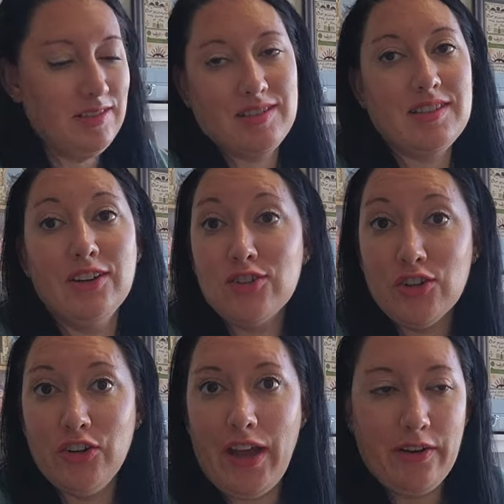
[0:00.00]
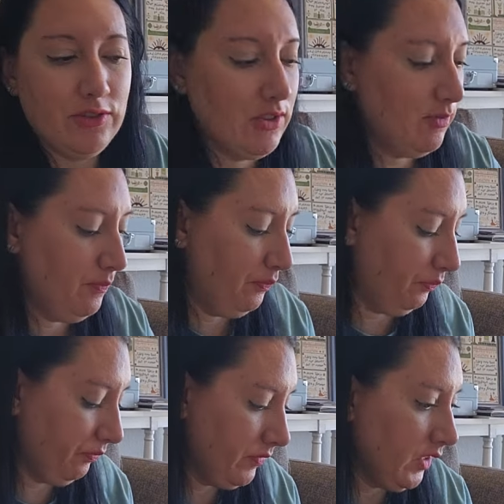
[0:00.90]
is this gonna turn out?
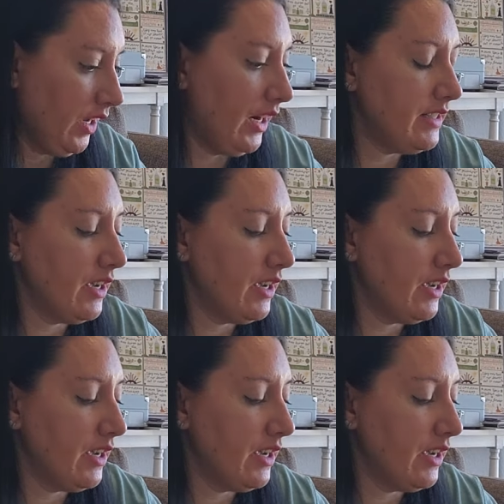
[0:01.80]
And I